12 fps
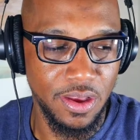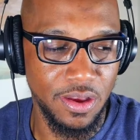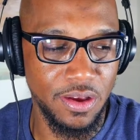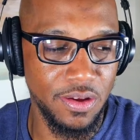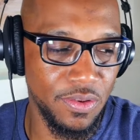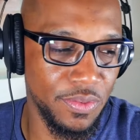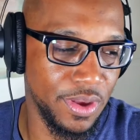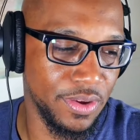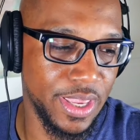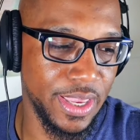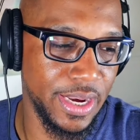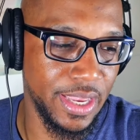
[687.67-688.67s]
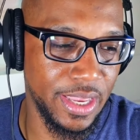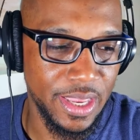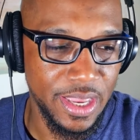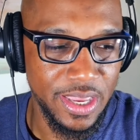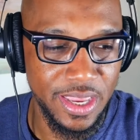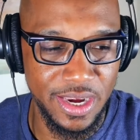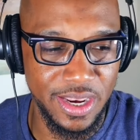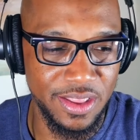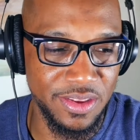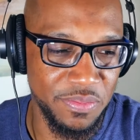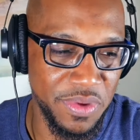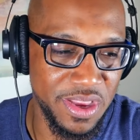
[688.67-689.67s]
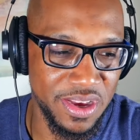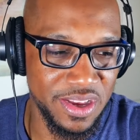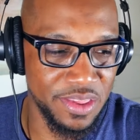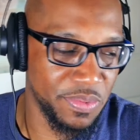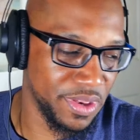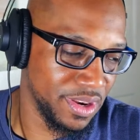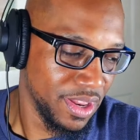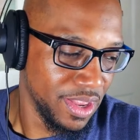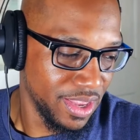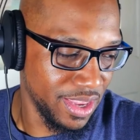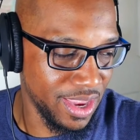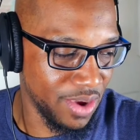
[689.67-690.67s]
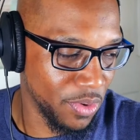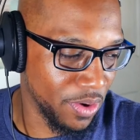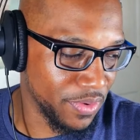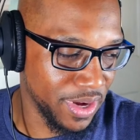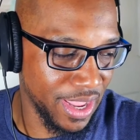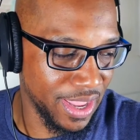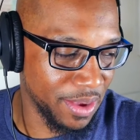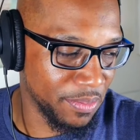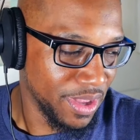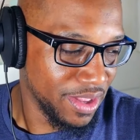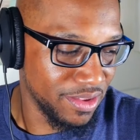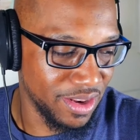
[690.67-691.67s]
oh well, Kenny, Kenny, Tamika husband, he ain't worth a damn.